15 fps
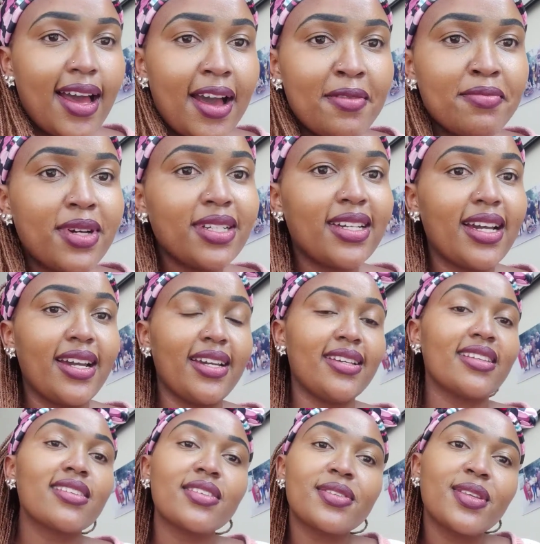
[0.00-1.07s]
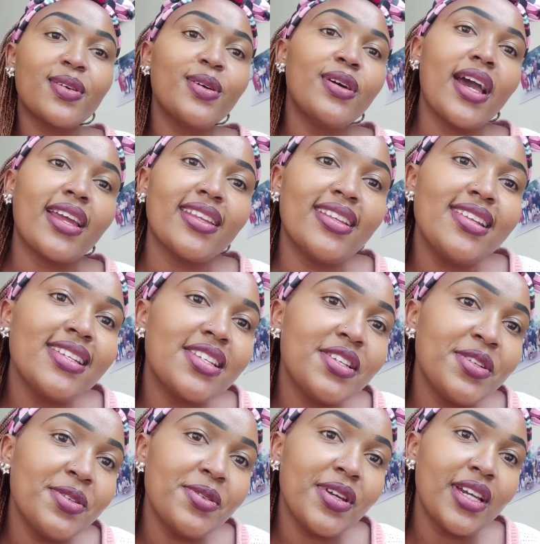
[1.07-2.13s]
I'm back, guys. So I
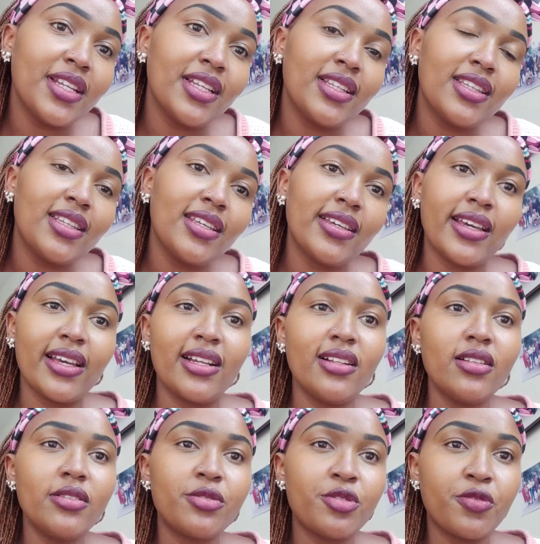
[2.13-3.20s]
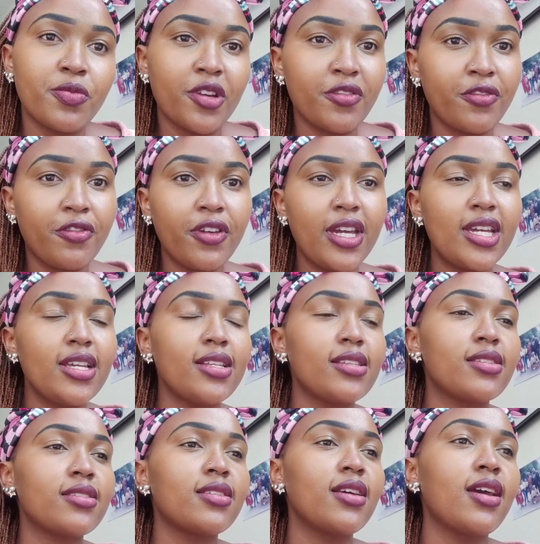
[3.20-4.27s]
didn't do anything else to my
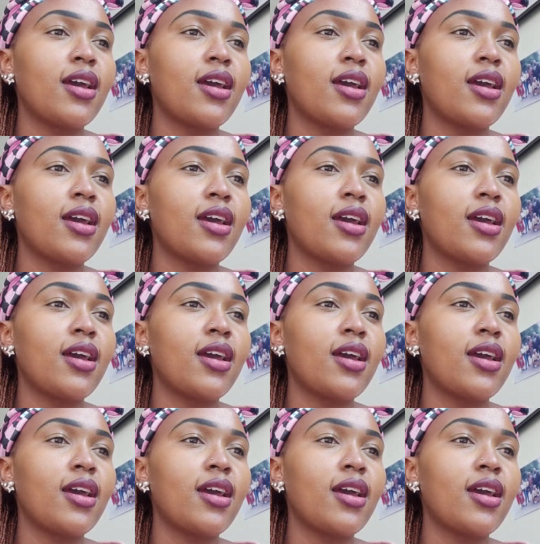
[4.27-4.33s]
face.